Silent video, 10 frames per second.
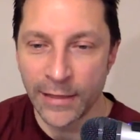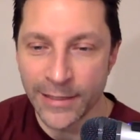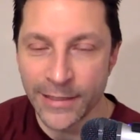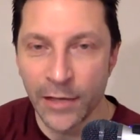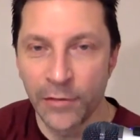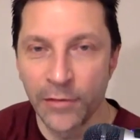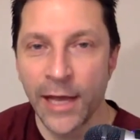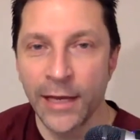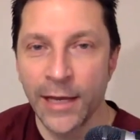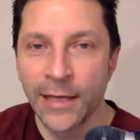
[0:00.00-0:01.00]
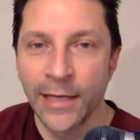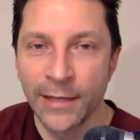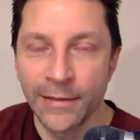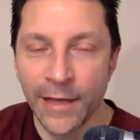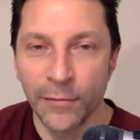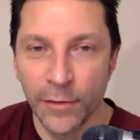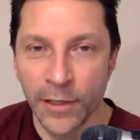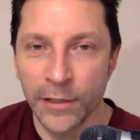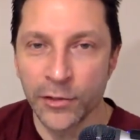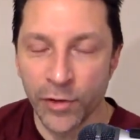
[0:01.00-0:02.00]
to sell that and get that
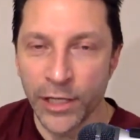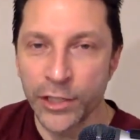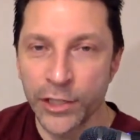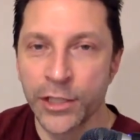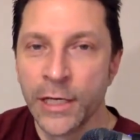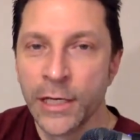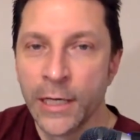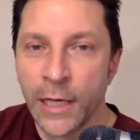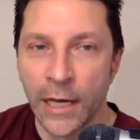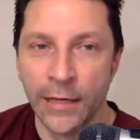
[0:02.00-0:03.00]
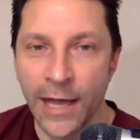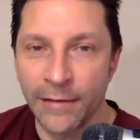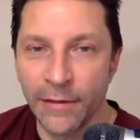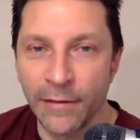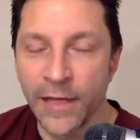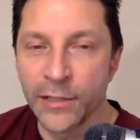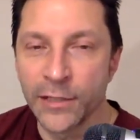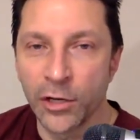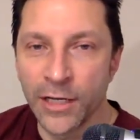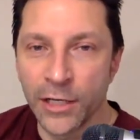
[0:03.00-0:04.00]
fully entrenched. Uh, not that
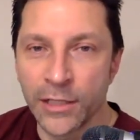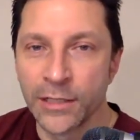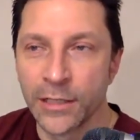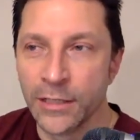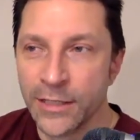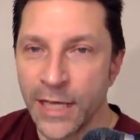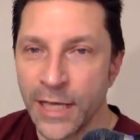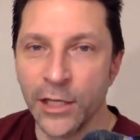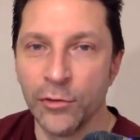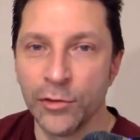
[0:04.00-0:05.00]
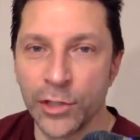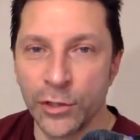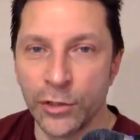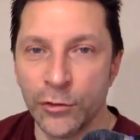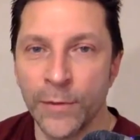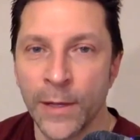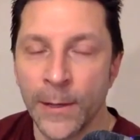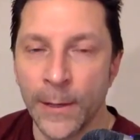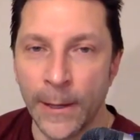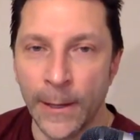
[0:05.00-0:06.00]
things aren't going to continue to
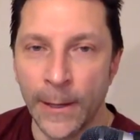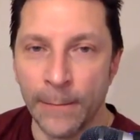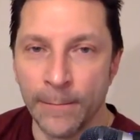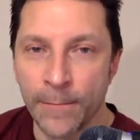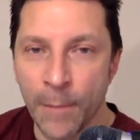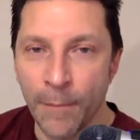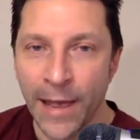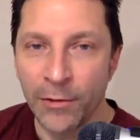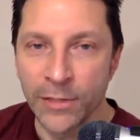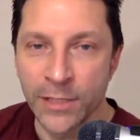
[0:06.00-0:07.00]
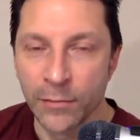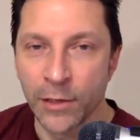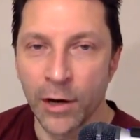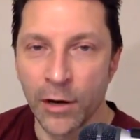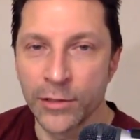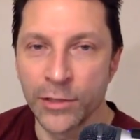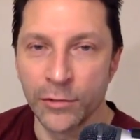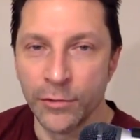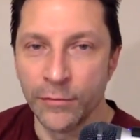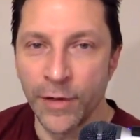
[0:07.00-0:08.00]
uh, mount in regards
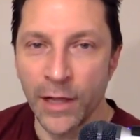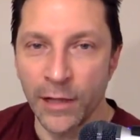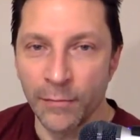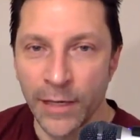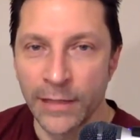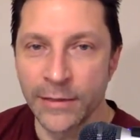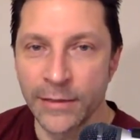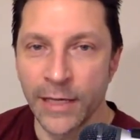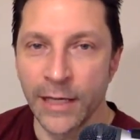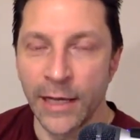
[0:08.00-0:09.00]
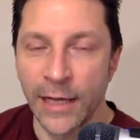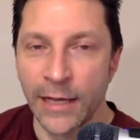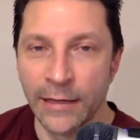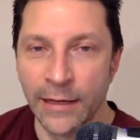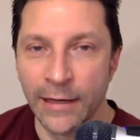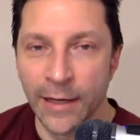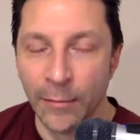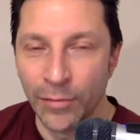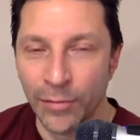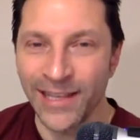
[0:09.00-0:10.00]
to development and and uh,
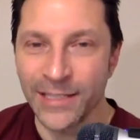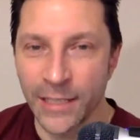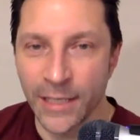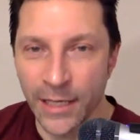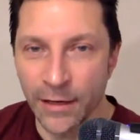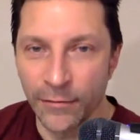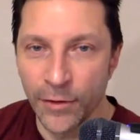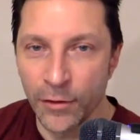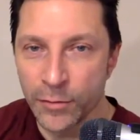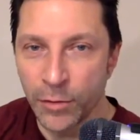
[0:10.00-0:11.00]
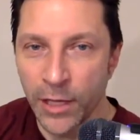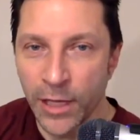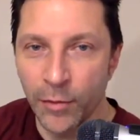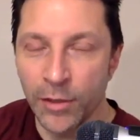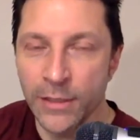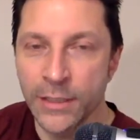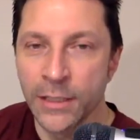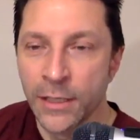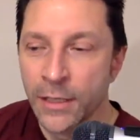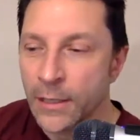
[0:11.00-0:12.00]
complexity of those playbooks,
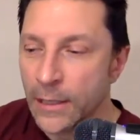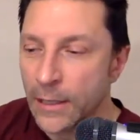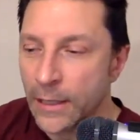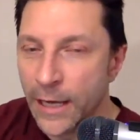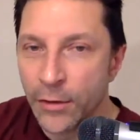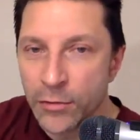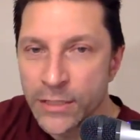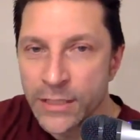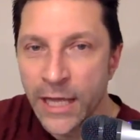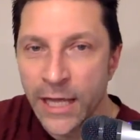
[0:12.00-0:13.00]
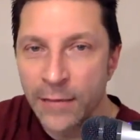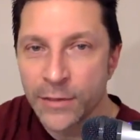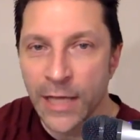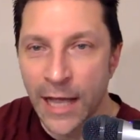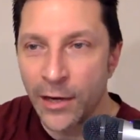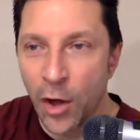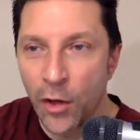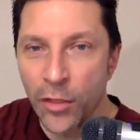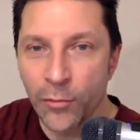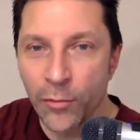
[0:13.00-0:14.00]
uh, and those schemes on
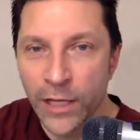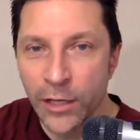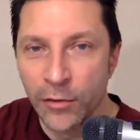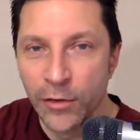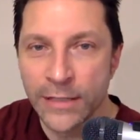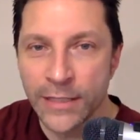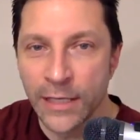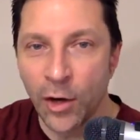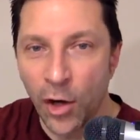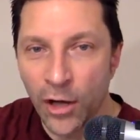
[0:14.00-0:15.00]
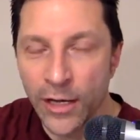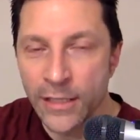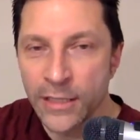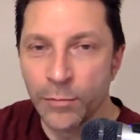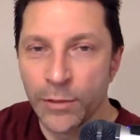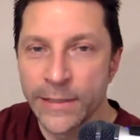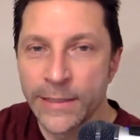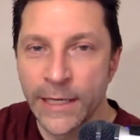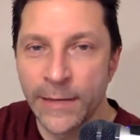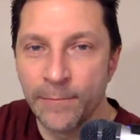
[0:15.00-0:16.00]
all three units in August,
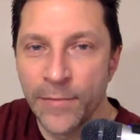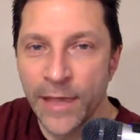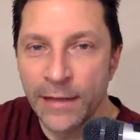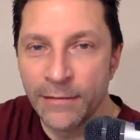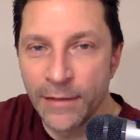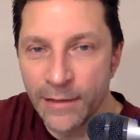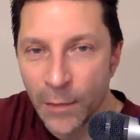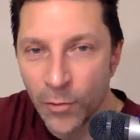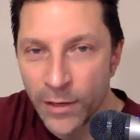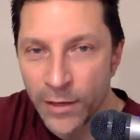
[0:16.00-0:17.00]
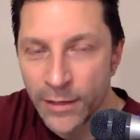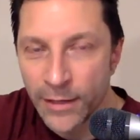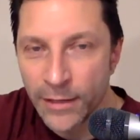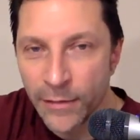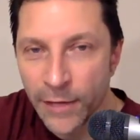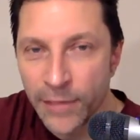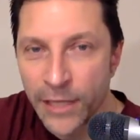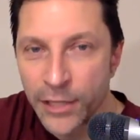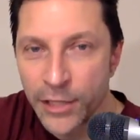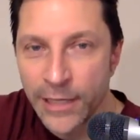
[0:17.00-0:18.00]
but uh, that they wanted to lay the
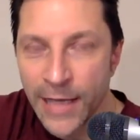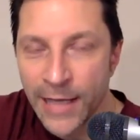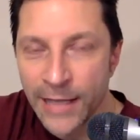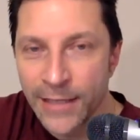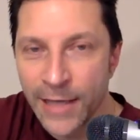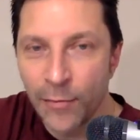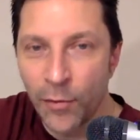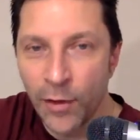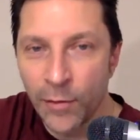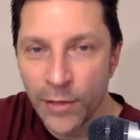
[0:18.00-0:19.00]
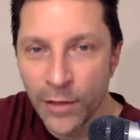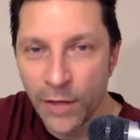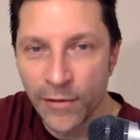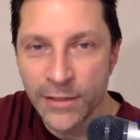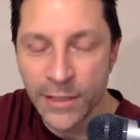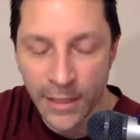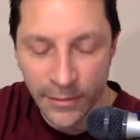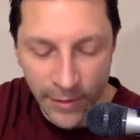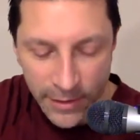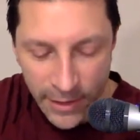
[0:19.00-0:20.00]
foundation. They got to that point with the offense, the
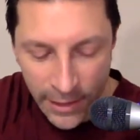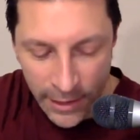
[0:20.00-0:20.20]
defense,